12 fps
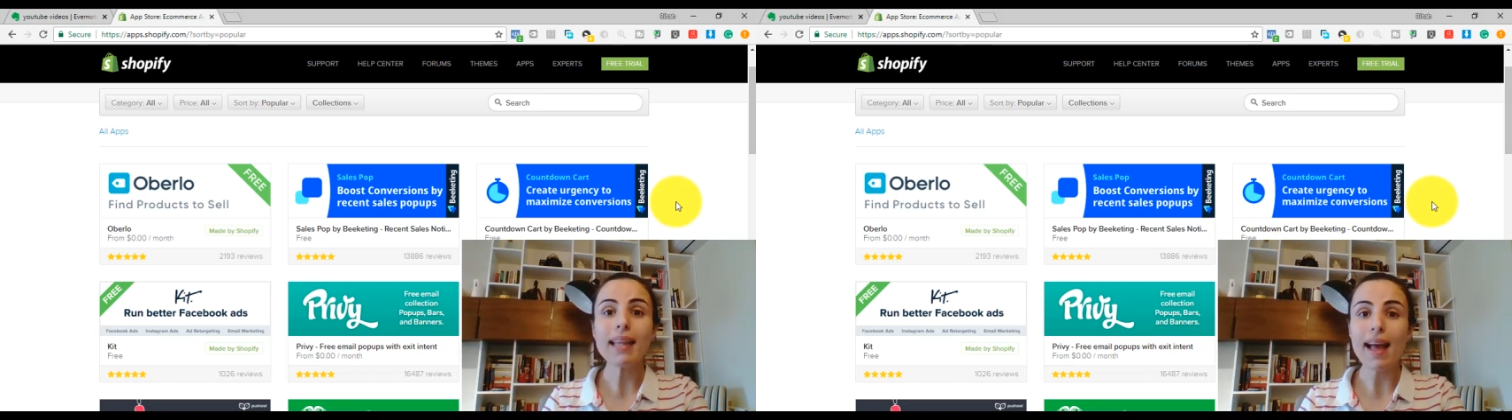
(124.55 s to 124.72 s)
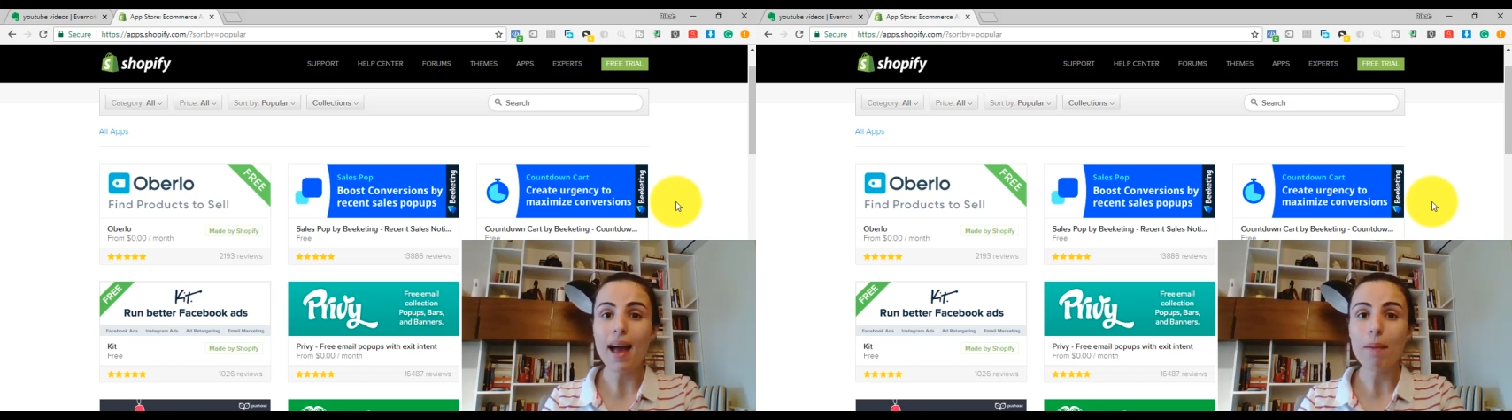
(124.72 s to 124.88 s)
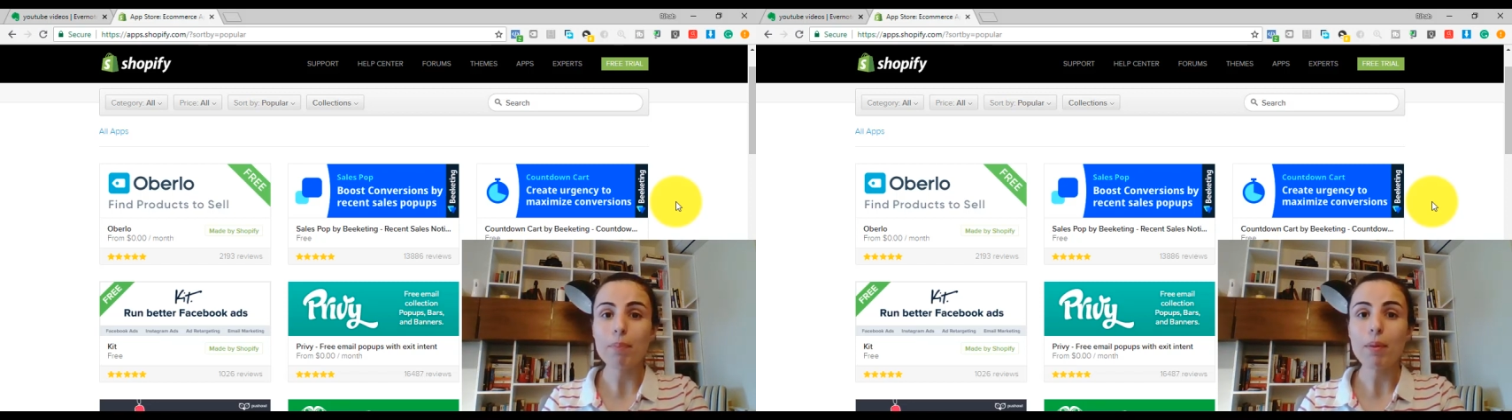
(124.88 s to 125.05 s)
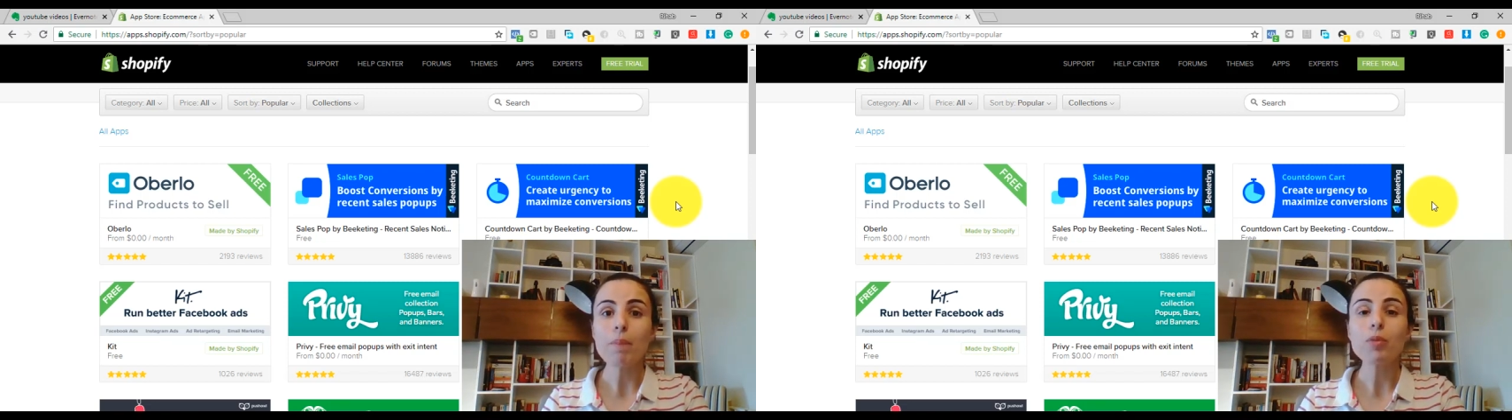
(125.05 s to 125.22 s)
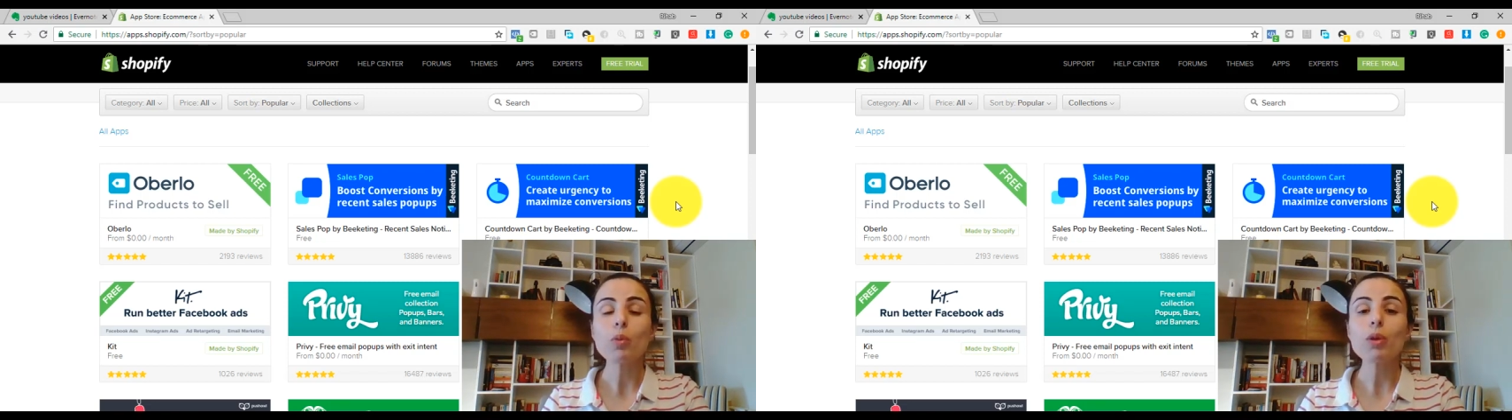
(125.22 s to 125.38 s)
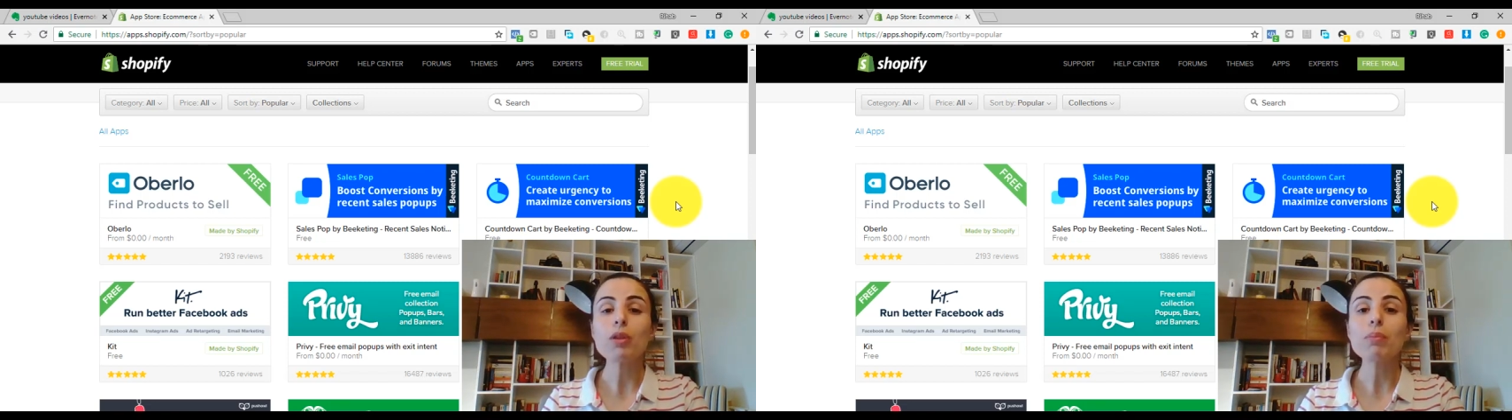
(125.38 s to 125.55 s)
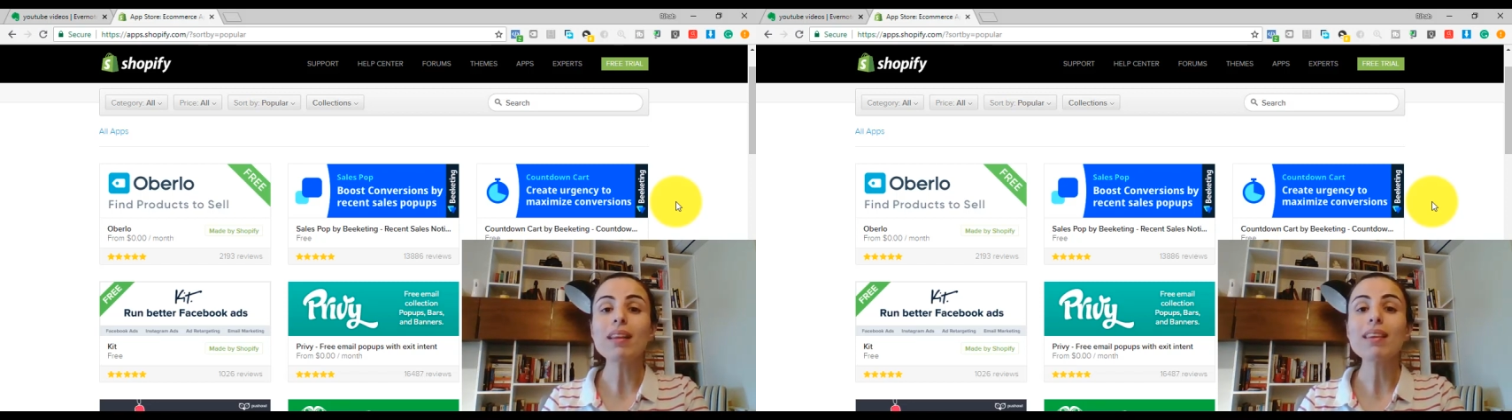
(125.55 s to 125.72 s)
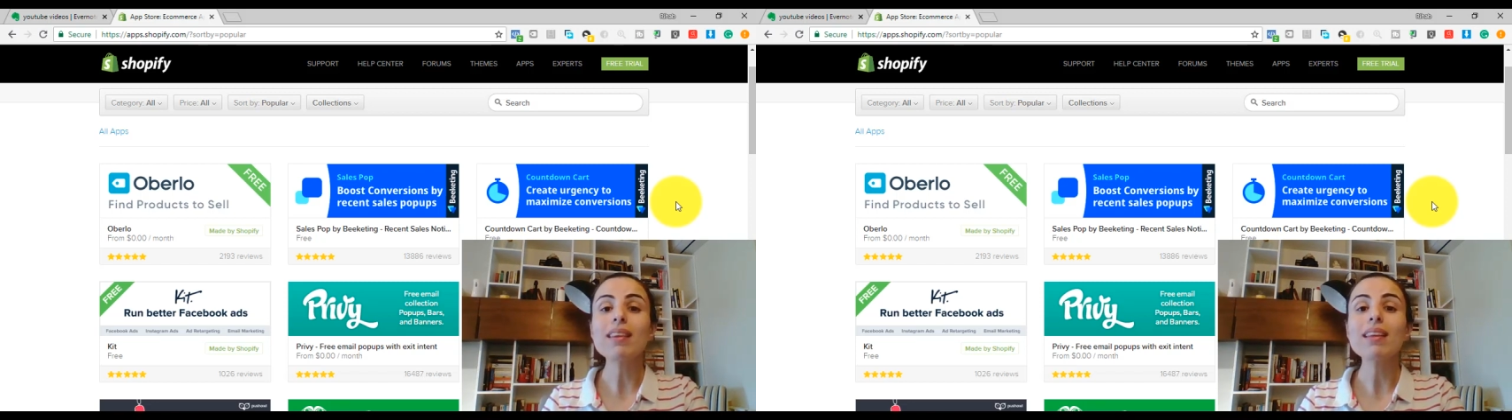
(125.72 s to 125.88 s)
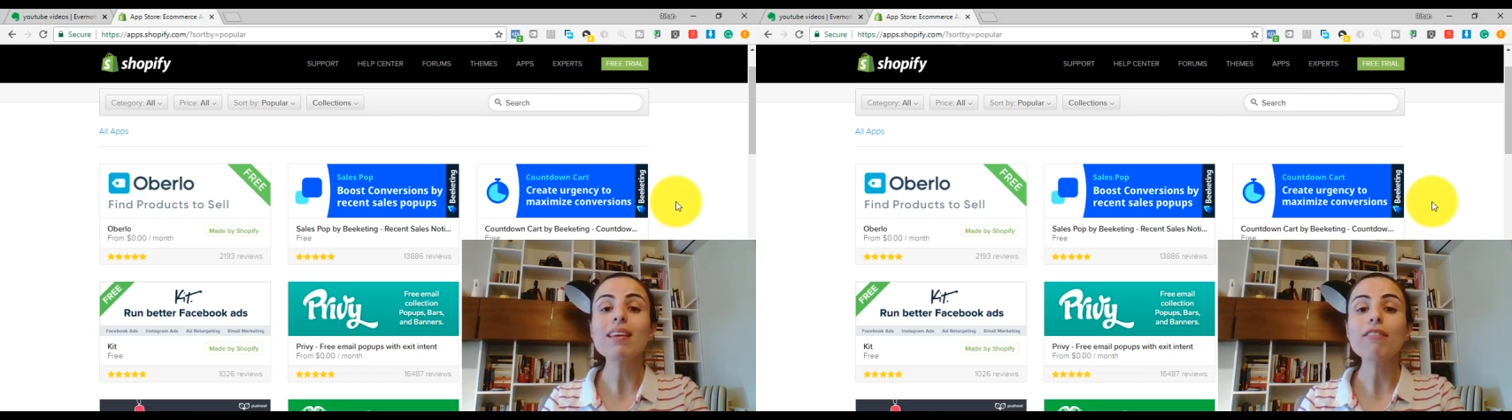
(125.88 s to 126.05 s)
app with
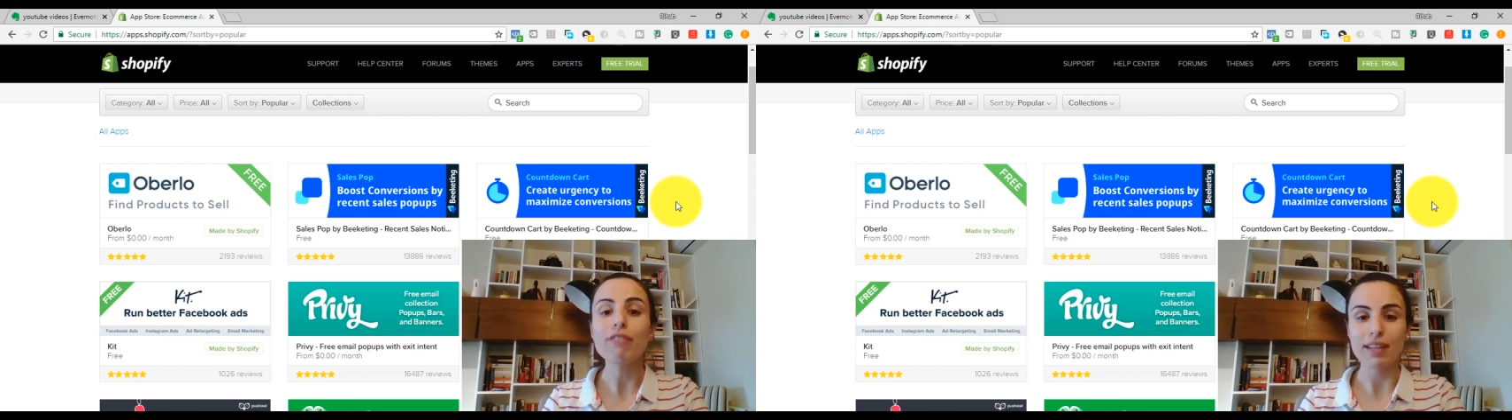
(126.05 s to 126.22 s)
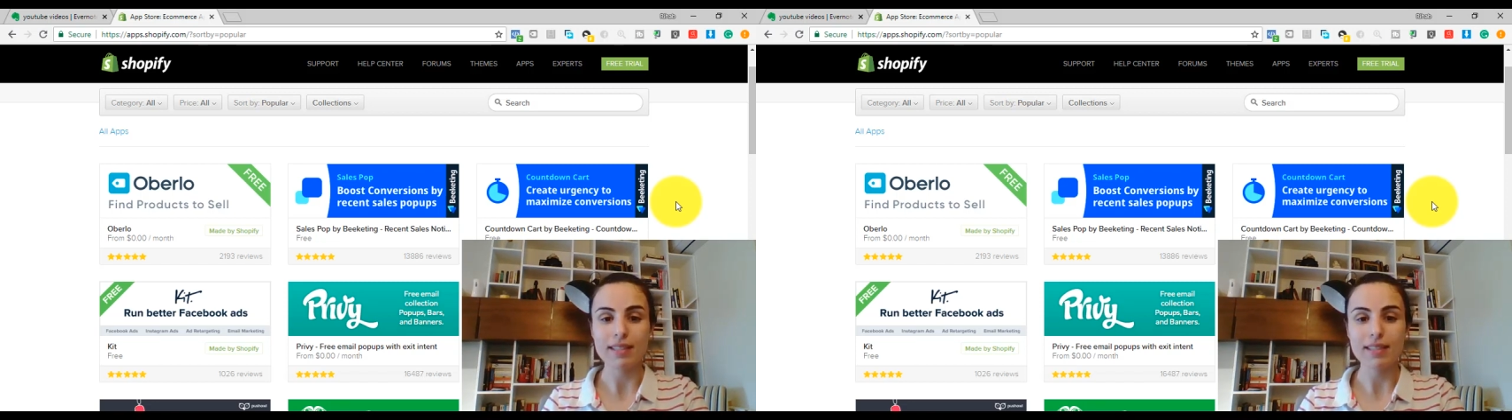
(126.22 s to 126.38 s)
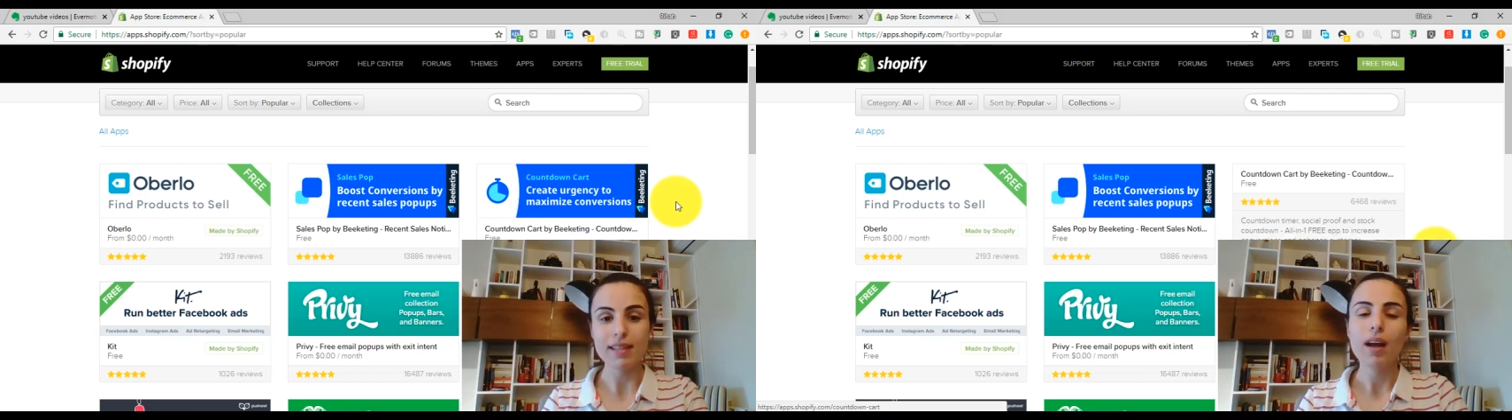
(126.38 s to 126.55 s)
monthly fees.